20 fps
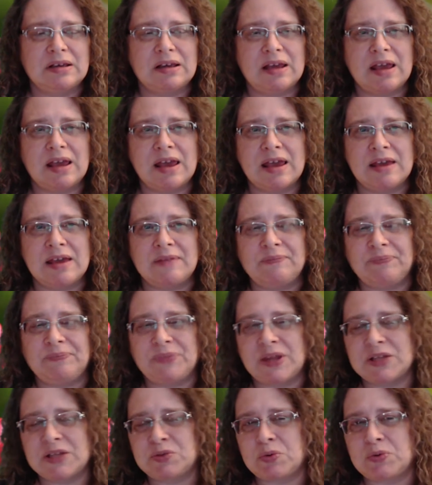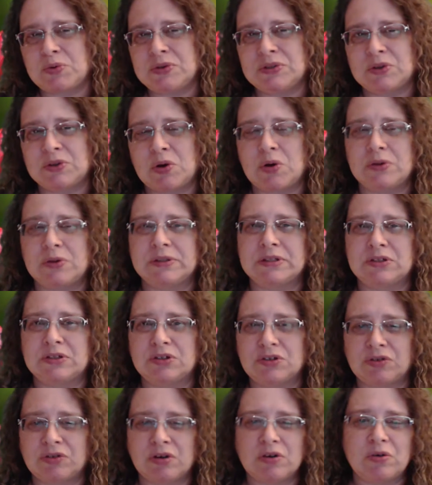and that's what results in
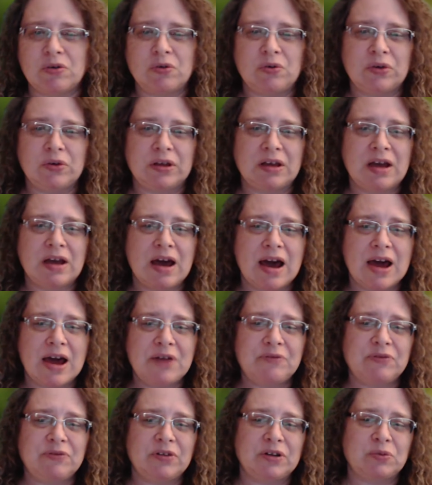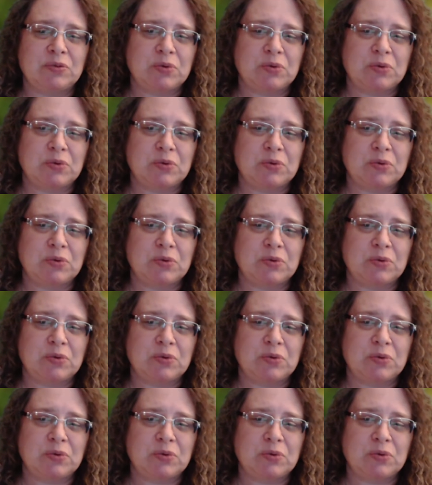struggle and conflict.